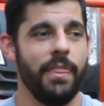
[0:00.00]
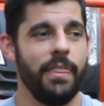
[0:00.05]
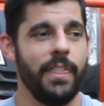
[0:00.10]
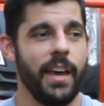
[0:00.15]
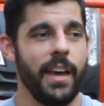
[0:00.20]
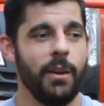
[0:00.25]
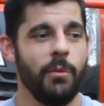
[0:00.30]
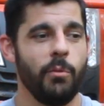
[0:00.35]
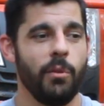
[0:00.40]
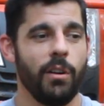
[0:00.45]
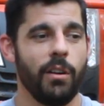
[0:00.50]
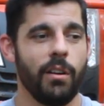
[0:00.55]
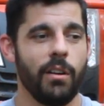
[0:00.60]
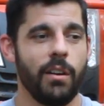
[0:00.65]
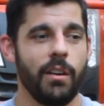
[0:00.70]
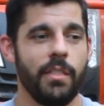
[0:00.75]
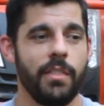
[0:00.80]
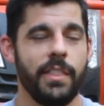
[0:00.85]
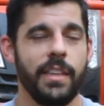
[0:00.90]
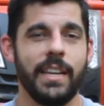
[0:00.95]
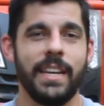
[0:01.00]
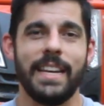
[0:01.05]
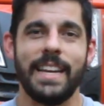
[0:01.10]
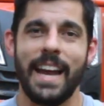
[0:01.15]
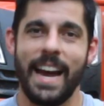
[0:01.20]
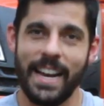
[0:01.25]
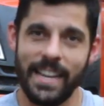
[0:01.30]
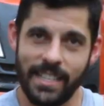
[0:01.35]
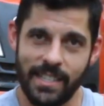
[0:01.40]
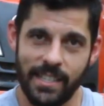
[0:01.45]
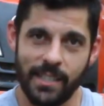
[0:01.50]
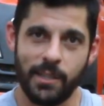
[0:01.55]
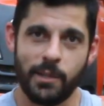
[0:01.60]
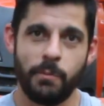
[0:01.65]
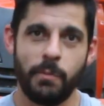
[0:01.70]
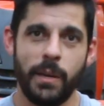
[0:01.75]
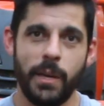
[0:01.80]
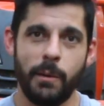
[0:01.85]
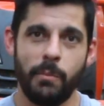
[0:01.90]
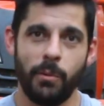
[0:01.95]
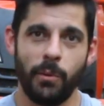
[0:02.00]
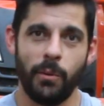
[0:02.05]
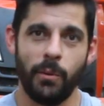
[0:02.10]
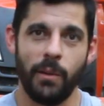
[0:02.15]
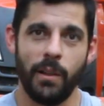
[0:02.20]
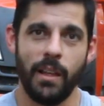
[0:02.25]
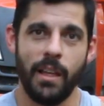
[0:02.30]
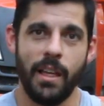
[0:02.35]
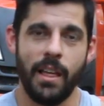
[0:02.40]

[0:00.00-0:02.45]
They were the nicest people.